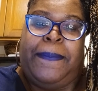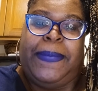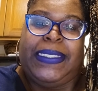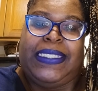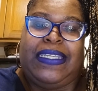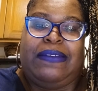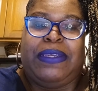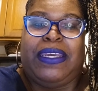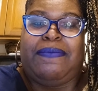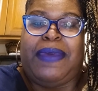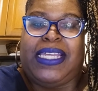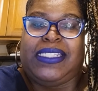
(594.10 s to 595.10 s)
send me a
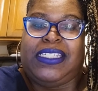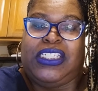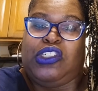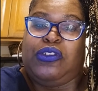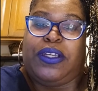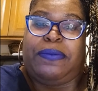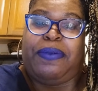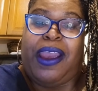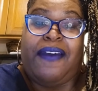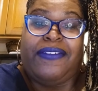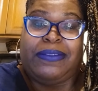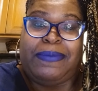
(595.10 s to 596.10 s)
message. You can
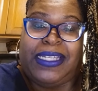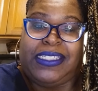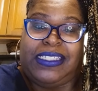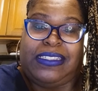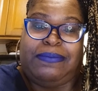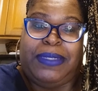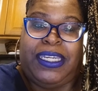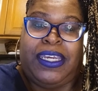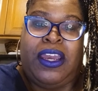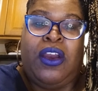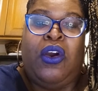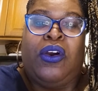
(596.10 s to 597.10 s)
private message me
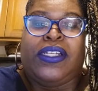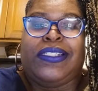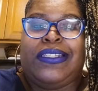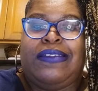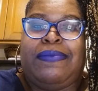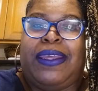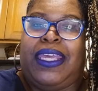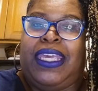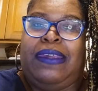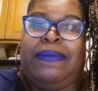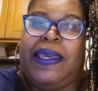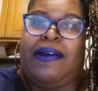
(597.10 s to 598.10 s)
or send me an
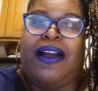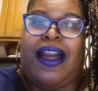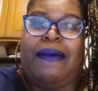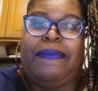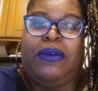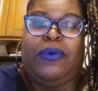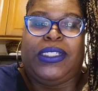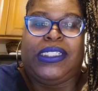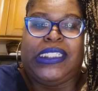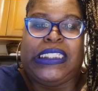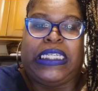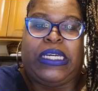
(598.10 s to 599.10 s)
email. I'll be willing
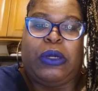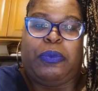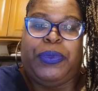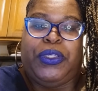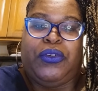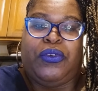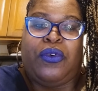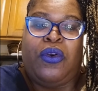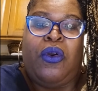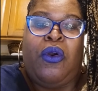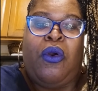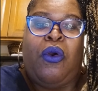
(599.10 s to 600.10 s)
to help you
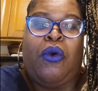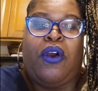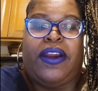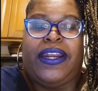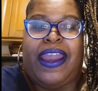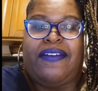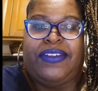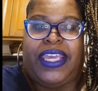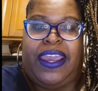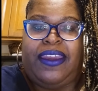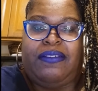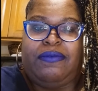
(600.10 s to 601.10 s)
or
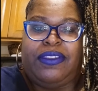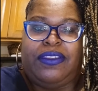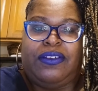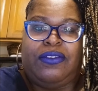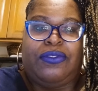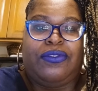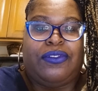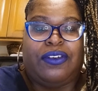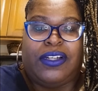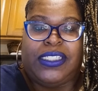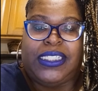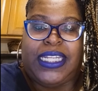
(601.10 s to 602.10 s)
navigate with you through
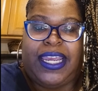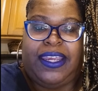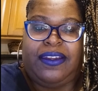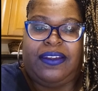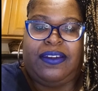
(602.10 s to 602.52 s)
your state